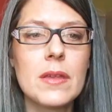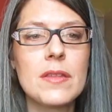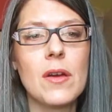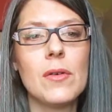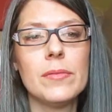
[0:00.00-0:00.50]

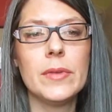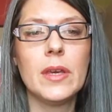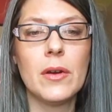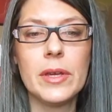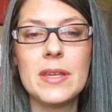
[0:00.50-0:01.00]
So,
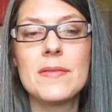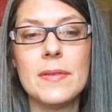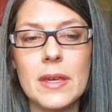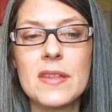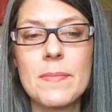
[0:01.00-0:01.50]
you know, he's
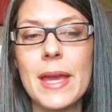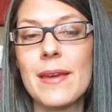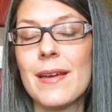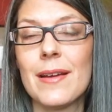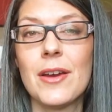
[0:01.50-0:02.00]

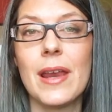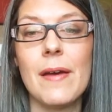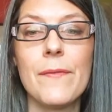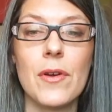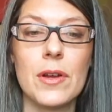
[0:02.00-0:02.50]
making a good
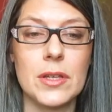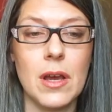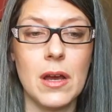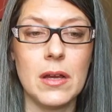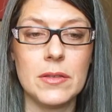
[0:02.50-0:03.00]
effort
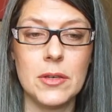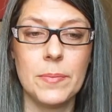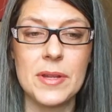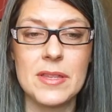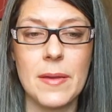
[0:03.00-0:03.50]
to
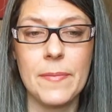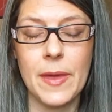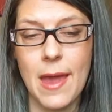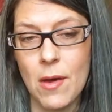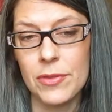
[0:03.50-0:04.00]
put
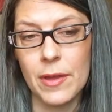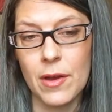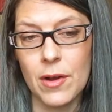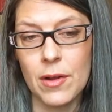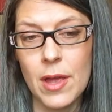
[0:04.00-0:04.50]
something out
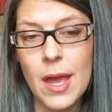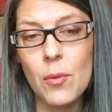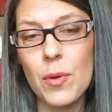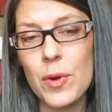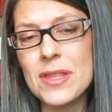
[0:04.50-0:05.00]
there.
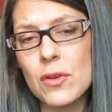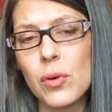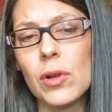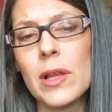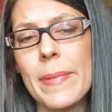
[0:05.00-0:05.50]
Well, what's
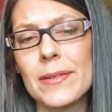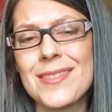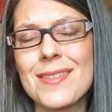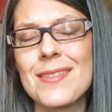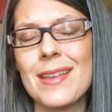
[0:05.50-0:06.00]
cool about
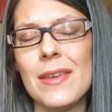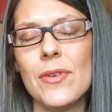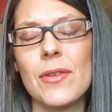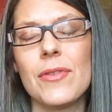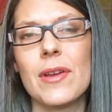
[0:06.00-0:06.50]
this is that
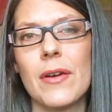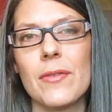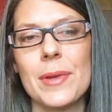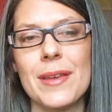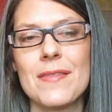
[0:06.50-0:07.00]
even though the
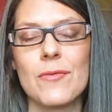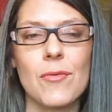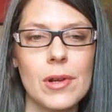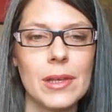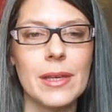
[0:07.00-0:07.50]
government isn't
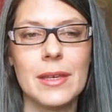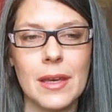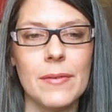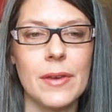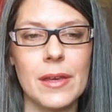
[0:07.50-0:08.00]
really
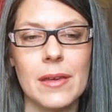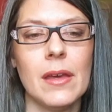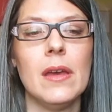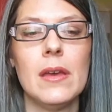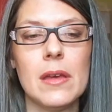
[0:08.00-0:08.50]

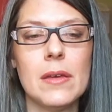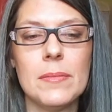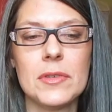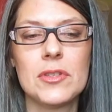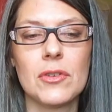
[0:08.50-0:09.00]
giving
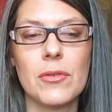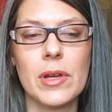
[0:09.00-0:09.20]
Mr.